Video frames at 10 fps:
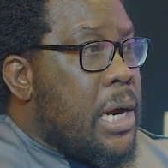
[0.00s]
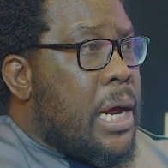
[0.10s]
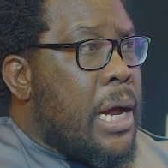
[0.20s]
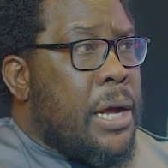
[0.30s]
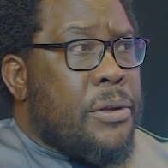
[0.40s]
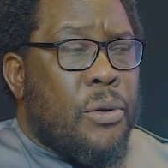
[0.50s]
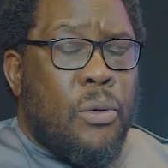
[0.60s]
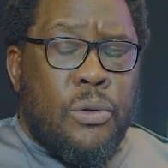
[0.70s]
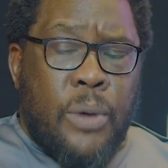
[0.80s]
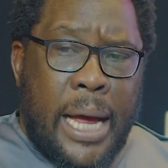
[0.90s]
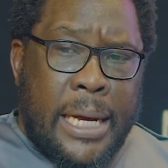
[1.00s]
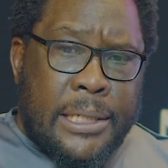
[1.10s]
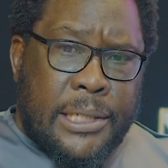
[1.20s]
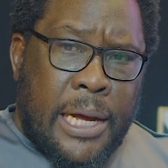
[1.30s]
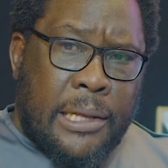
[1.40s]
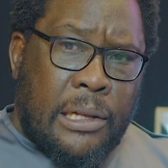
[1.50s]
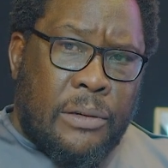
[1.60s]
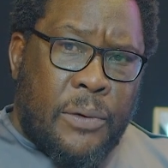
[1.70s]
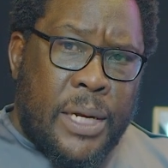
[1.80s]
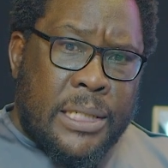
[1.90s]
You are
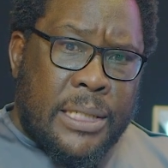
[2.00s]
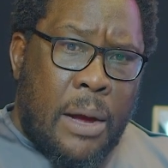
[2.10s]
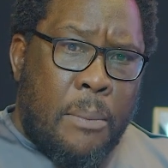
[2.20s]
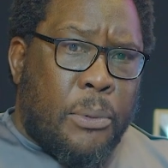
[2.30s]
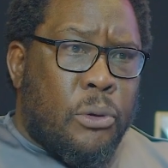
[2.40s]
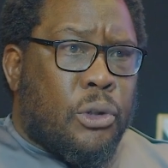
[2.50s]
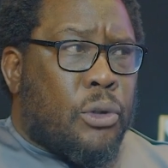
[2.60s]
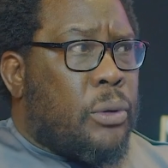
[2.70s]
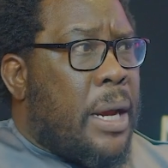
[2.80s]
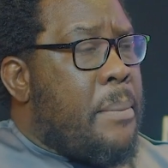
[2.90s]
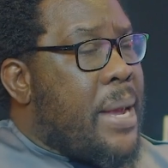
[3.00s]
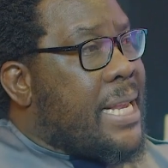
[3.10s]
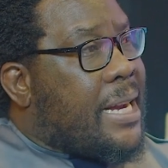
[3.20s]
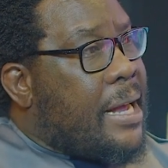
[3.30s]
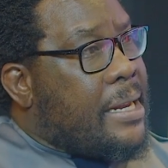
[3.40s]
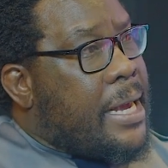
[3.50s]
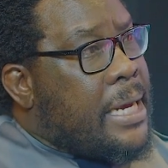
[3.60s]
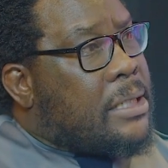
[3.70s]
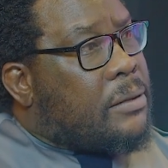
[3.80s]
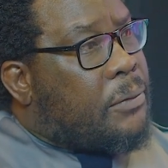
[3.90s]
entitled, for example, to a medical
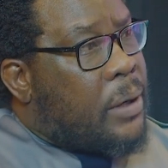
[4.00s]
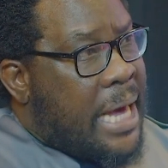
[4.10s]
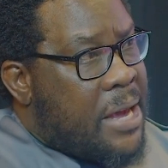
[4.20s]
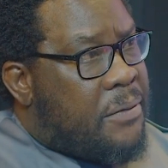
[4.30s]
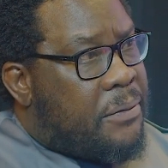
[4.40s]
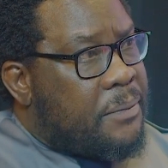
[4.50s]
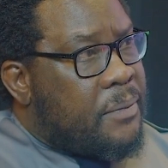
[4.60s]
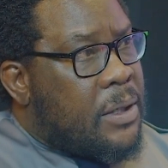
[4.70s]
aid for life.